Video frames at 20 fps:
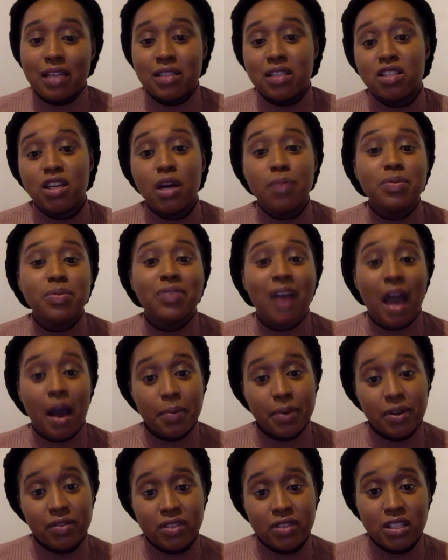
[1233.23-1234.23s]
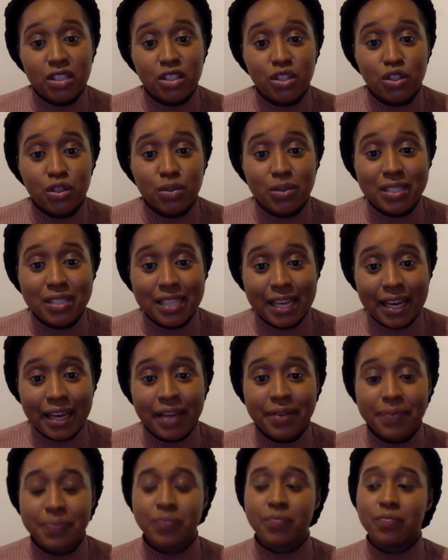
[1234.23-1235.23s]
in terms of how many visits you do a day,
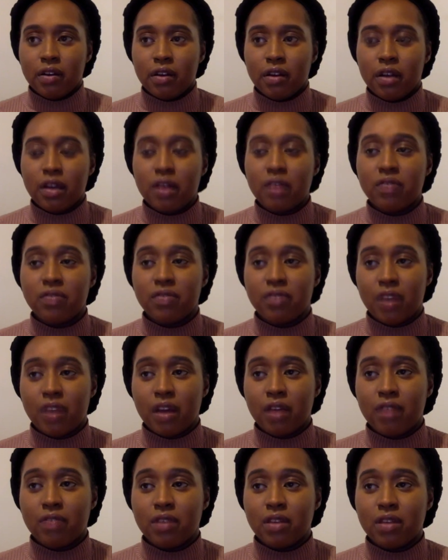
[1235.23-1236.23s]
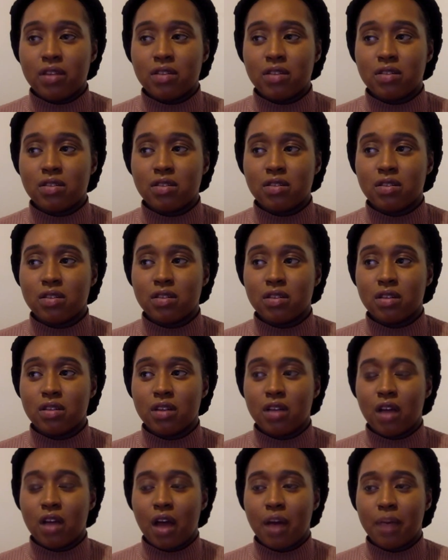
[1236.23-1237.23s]
it varies.
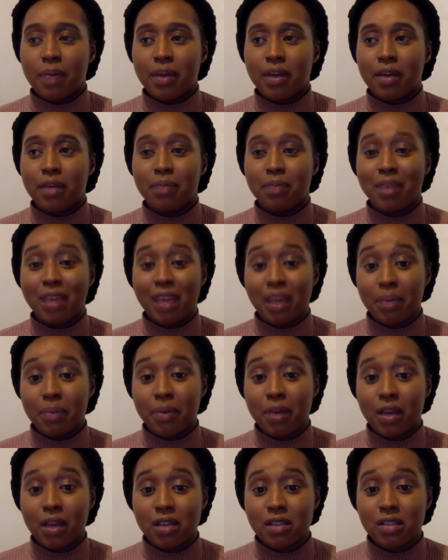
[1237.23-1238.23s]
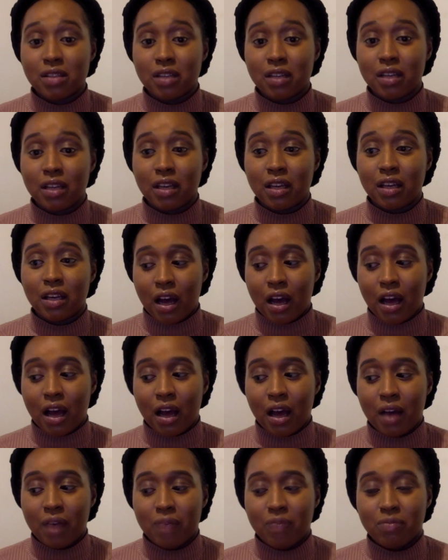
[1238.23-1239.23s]
I mean, me personally,
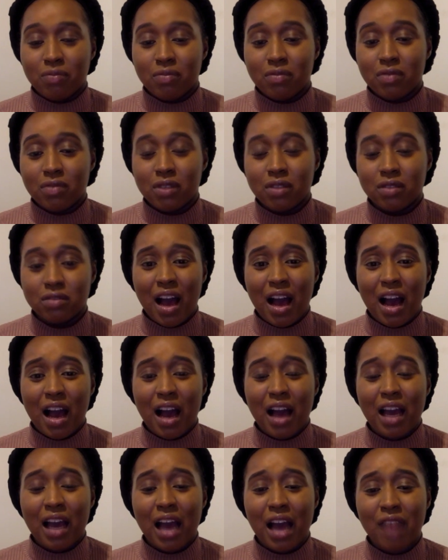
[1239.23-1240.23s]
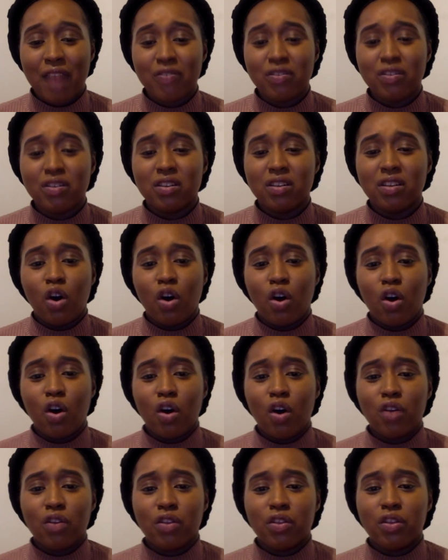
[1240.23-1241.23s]
I haven't
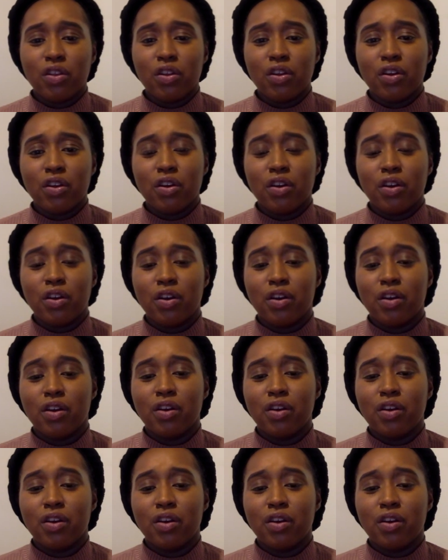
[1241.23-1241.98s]
got the